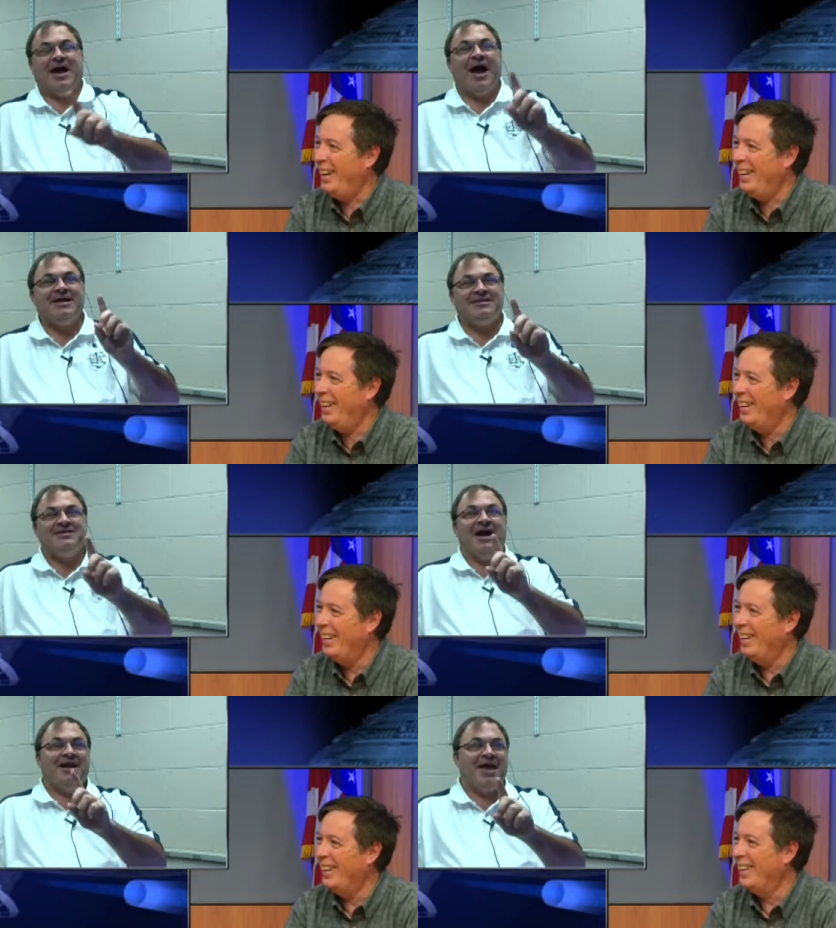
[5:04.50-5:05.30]
Speaker 1: I did
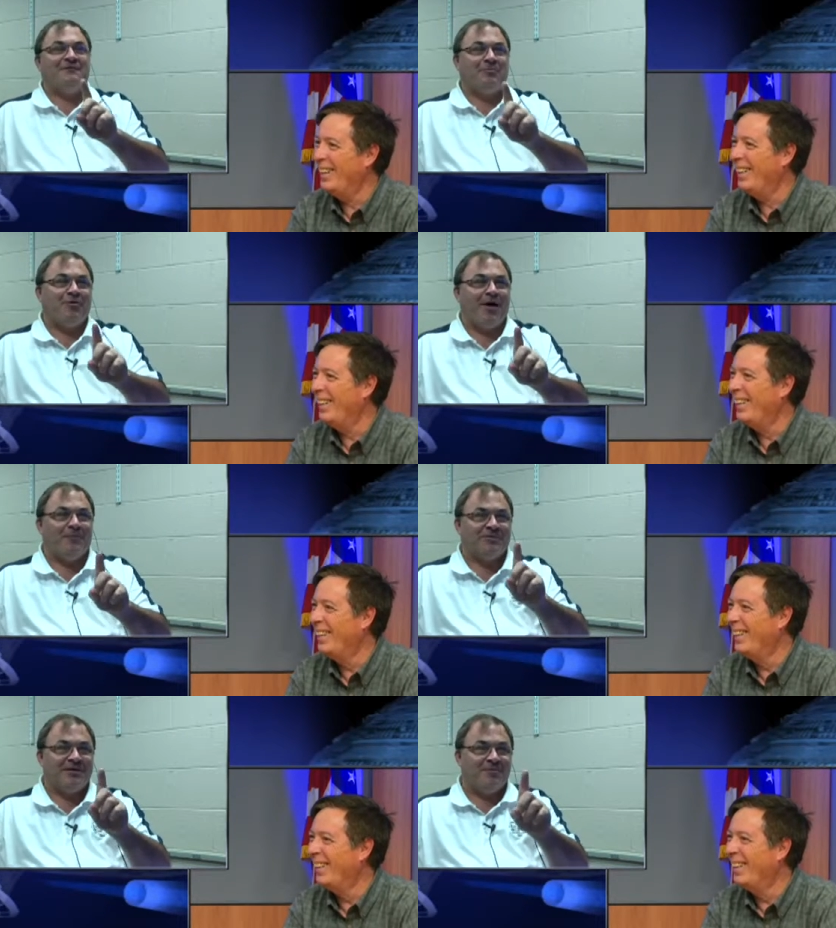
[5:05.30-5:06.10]
not have a problem
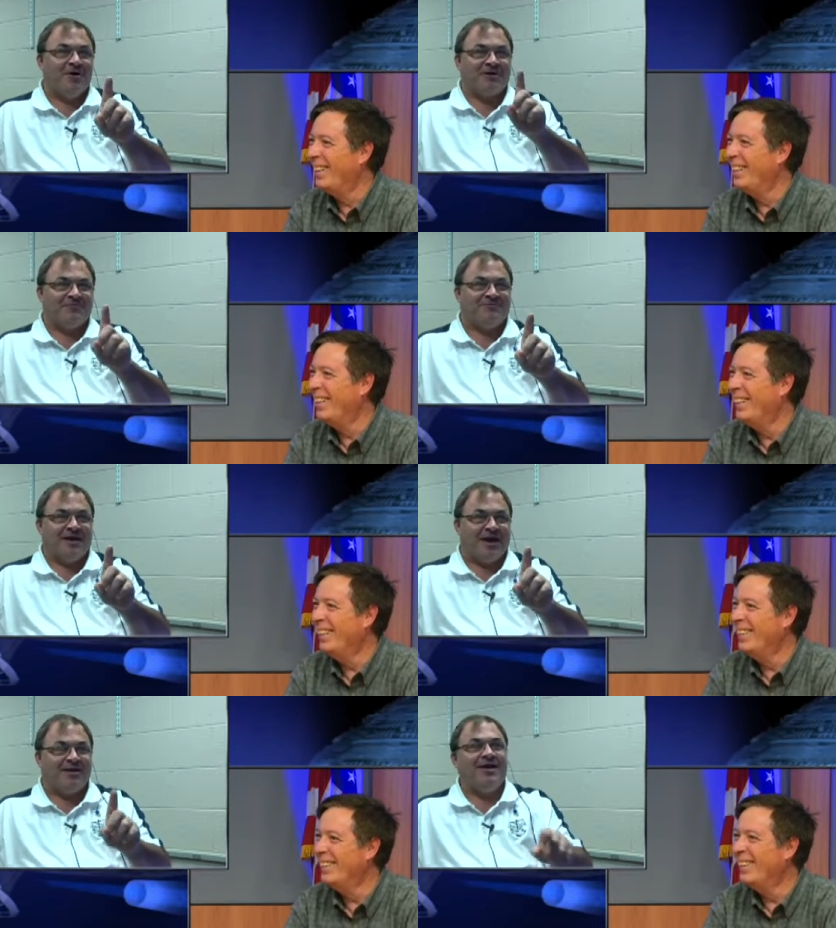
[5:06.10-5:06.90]
with the American
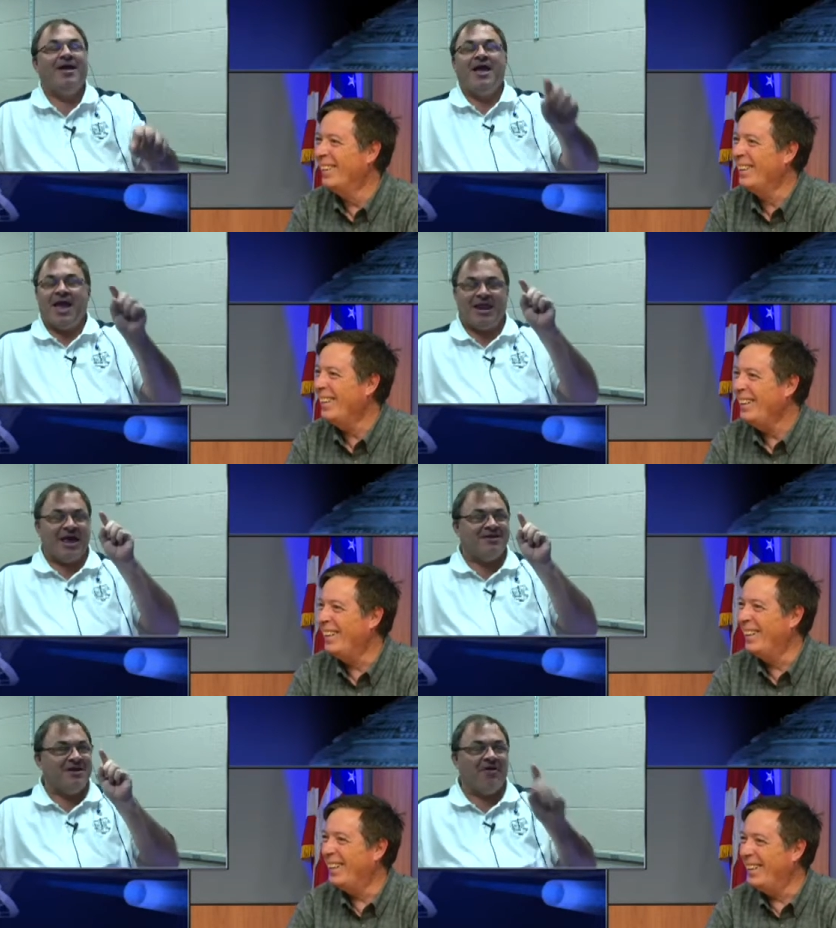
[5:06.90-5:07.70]
flag. It
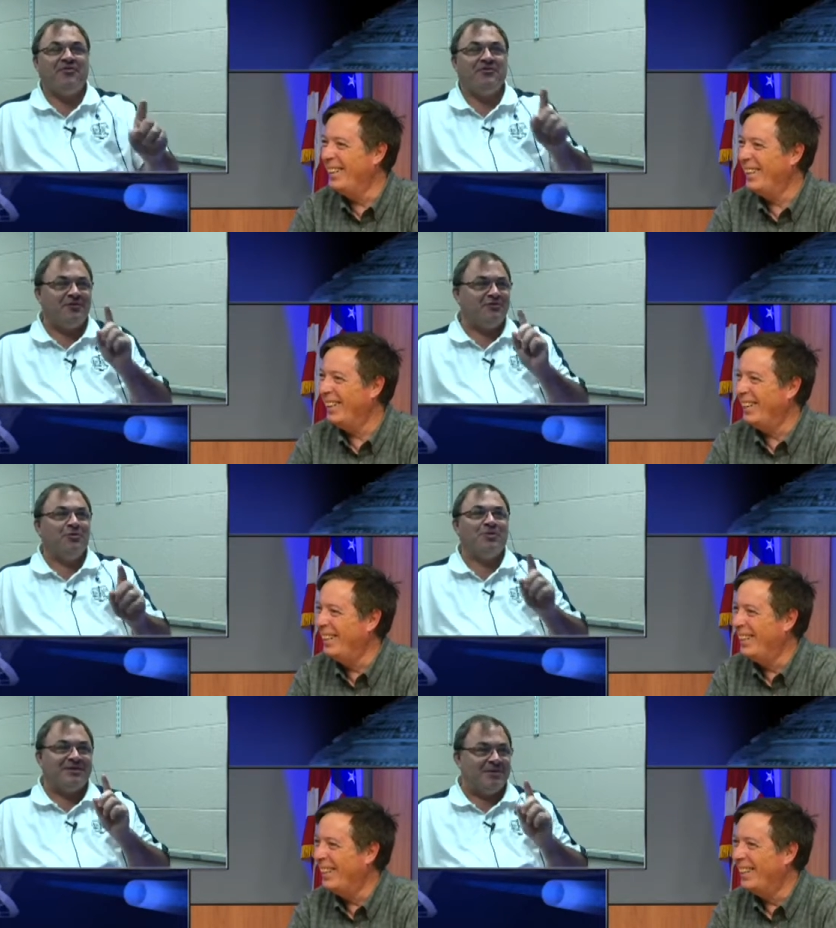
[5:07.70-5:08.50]
had nothing to do
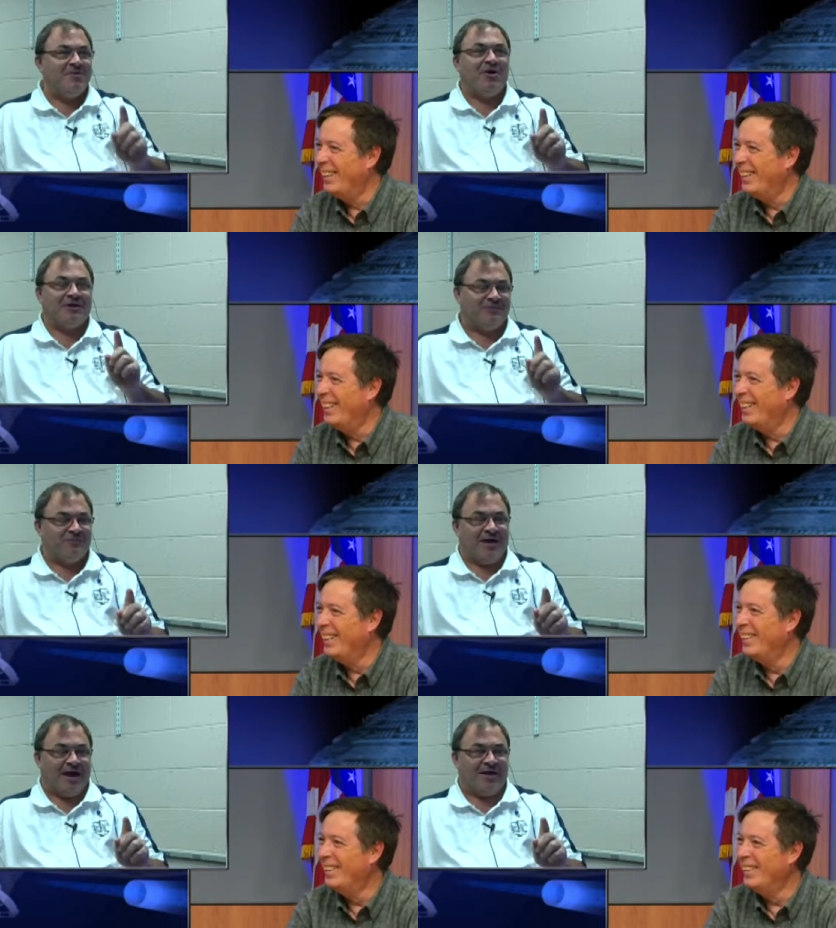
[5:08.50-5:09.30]
with the American
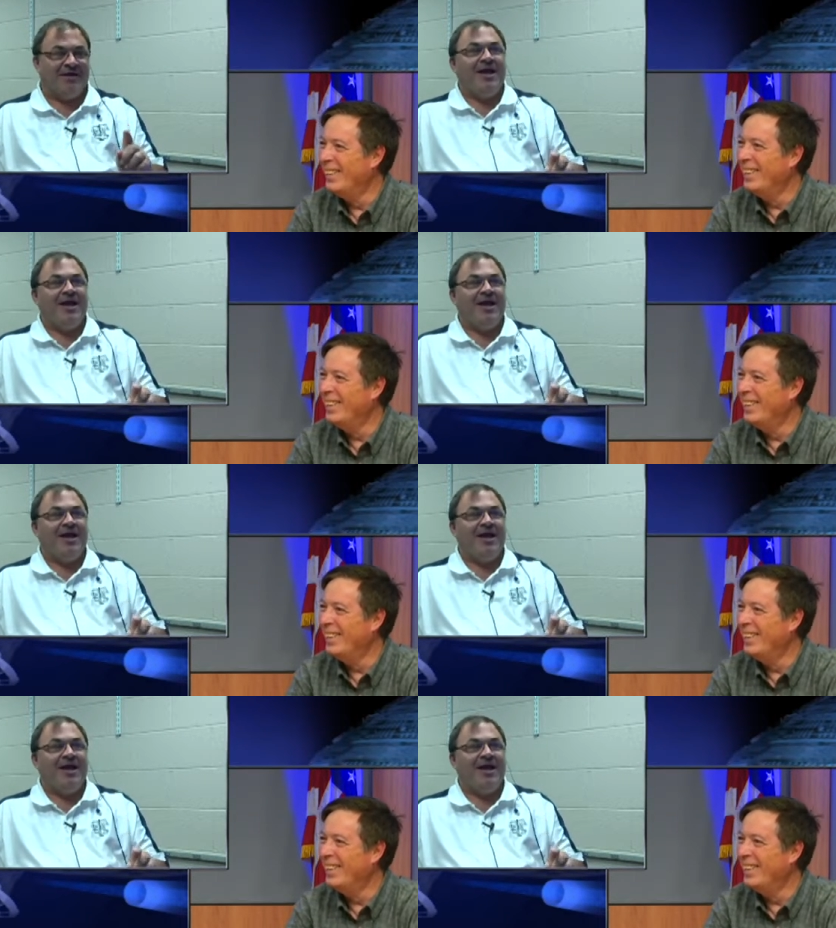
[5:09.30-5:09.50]
flag.